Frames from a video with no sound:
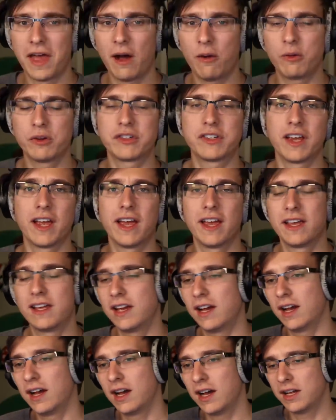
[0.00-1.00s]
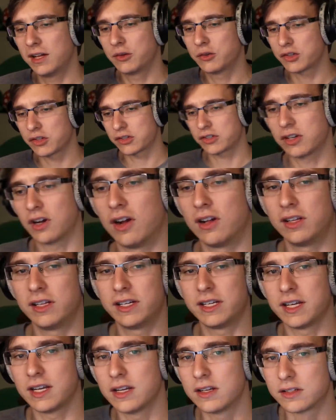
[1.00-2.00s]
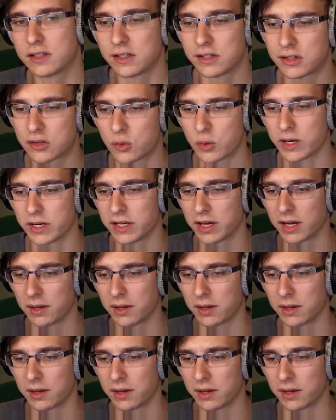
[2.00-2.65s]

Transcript: That was a, uh, it was a solid, easy Squid